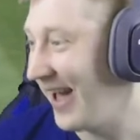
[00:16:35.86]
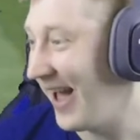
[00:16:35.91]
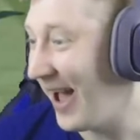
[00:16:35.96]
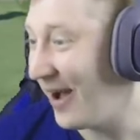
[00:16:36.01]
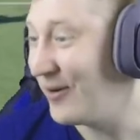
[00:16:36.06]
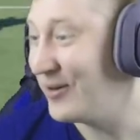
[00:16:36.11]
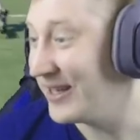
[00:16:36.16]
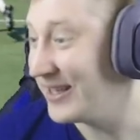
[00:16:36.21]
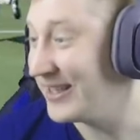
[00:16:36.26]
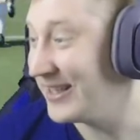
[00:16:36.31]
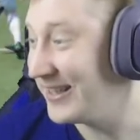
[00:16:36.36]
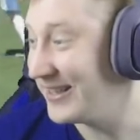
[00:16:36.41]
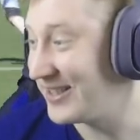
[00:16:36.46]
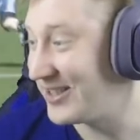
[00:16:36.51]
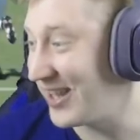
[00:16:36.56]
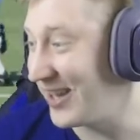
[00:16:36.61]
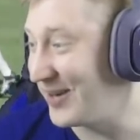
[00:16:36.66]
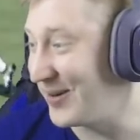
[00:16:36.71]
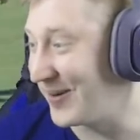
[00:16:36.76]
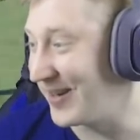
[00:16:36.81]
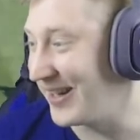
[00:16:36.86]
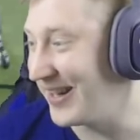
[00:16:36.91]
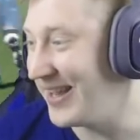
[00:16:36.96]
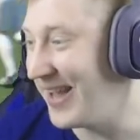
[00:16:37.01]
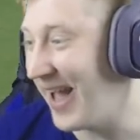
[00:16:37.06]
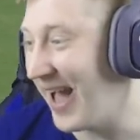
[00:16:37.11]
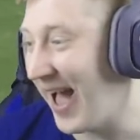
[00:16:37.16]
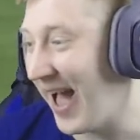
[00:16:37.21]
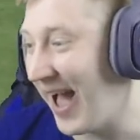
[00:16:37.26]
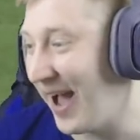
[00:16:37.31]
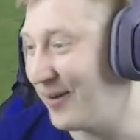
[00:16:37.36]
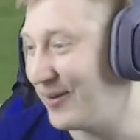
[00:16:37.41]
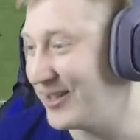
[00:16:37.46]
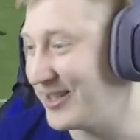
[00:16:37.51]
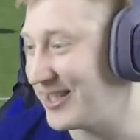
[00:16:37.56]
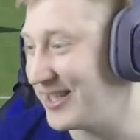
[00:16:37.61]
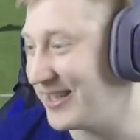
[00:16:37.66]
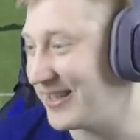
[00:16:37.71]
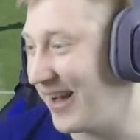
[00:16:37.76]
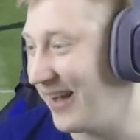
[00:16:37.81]
How Genuinely, how
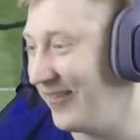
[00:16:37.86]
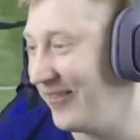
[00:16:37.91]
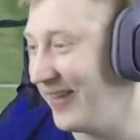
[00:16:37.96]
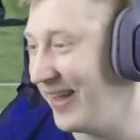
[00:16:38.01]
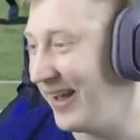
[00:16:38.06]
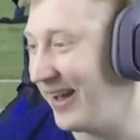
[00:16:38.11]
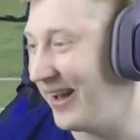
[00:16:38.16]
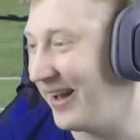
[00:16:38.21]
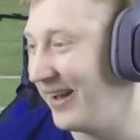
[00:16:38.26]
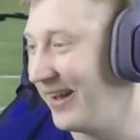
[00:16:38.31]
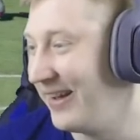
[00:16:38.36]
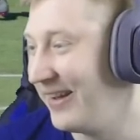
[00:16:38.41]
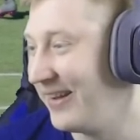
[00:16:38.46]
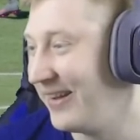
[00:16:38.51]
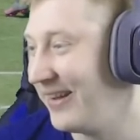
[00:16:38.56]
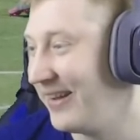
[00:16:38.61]
has he done that?